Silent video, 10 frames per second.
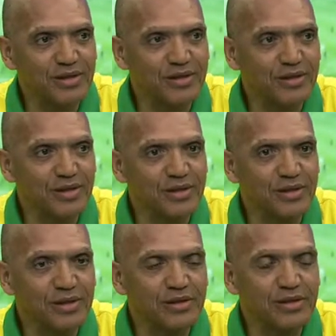uh, and,
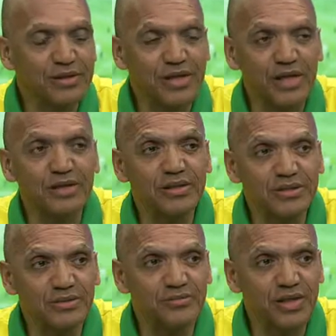the, and the talent
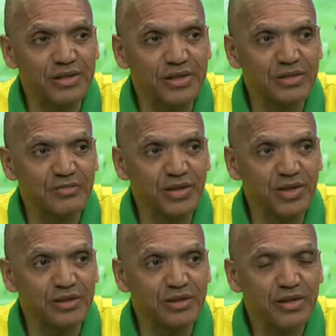that we've
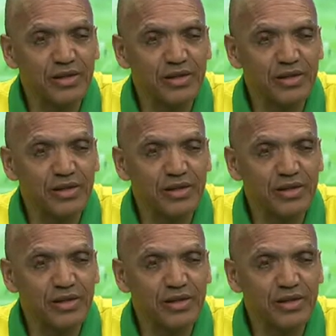identified.